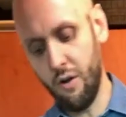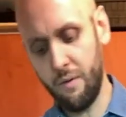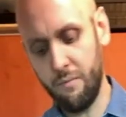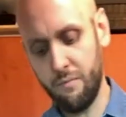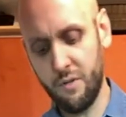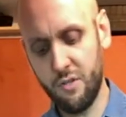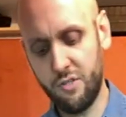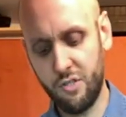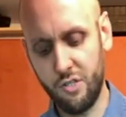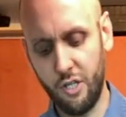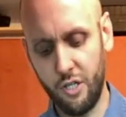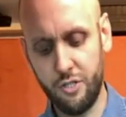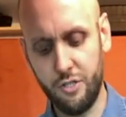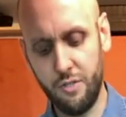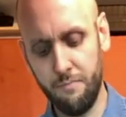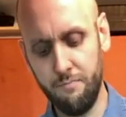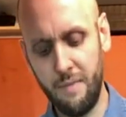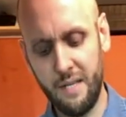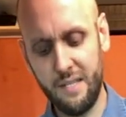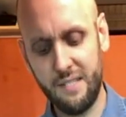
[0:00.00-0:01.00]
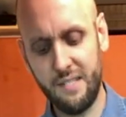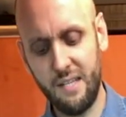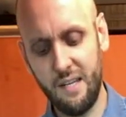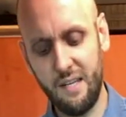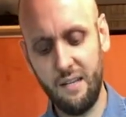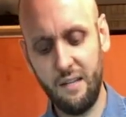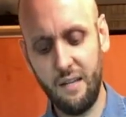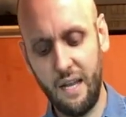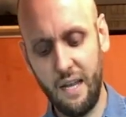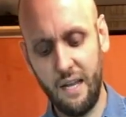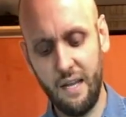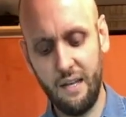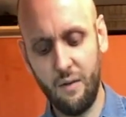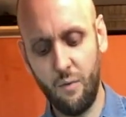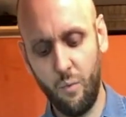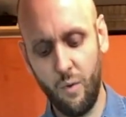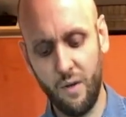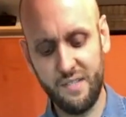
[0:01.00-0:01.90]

I'm gonna start to mix it, and once